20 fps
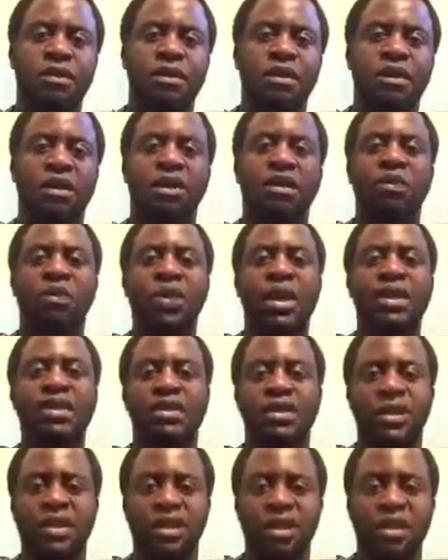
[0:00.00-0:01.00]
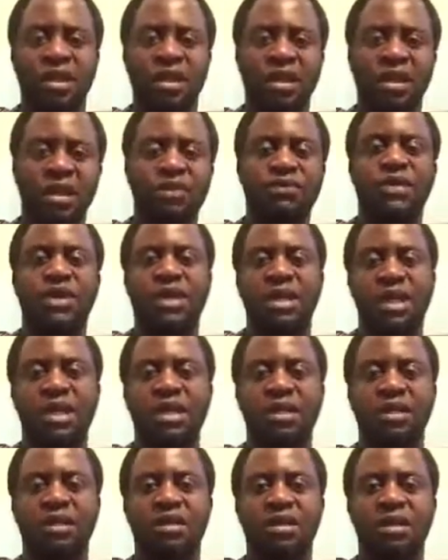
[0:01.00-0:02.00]
worthy living
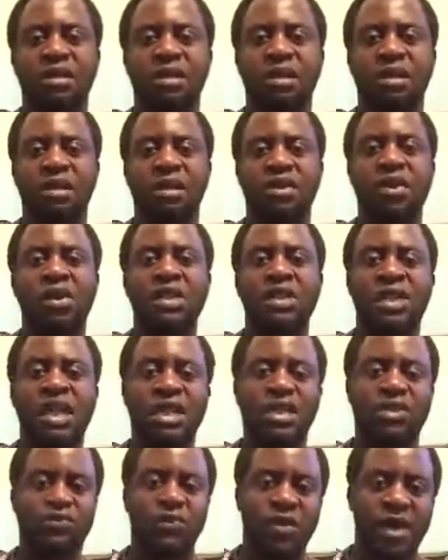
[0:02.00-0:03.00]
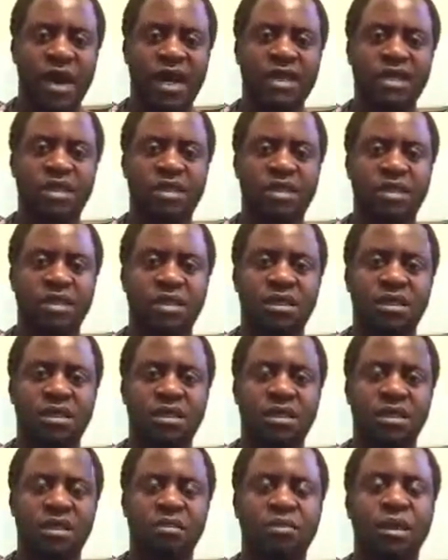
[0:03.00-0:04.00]
in, not just for us,
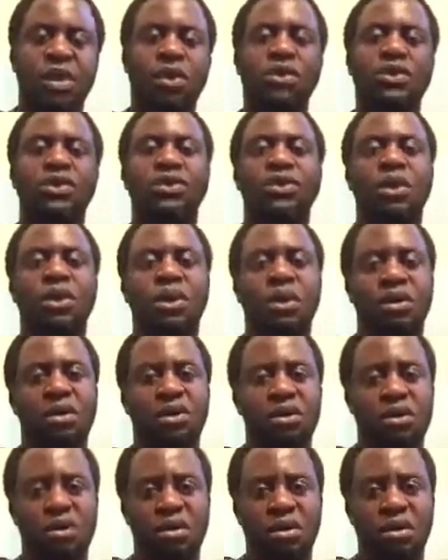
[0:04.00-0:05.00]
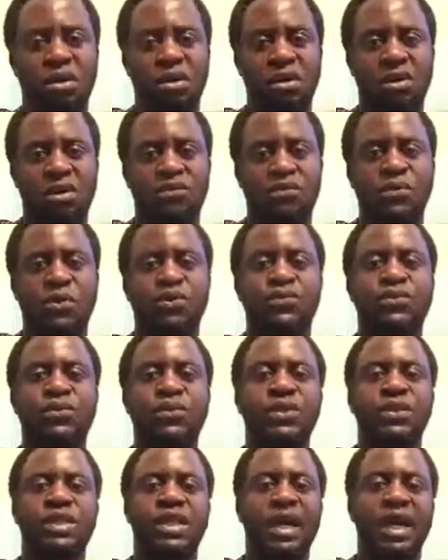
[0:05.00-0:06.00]
but also for
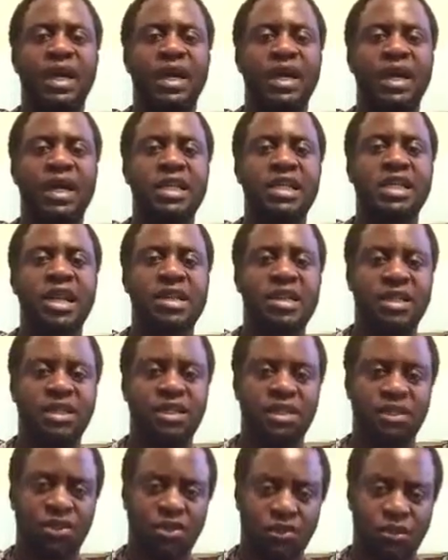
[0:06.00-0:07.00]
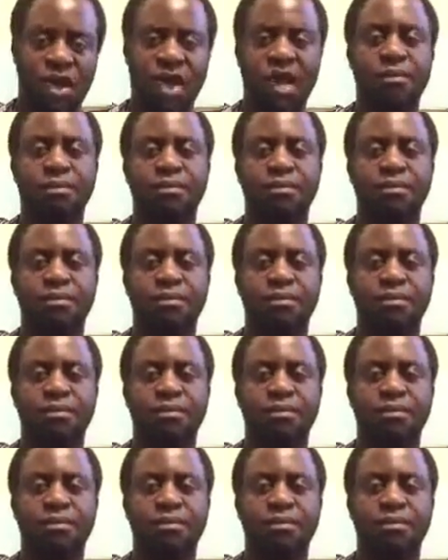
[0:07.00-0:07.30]
future generations to come.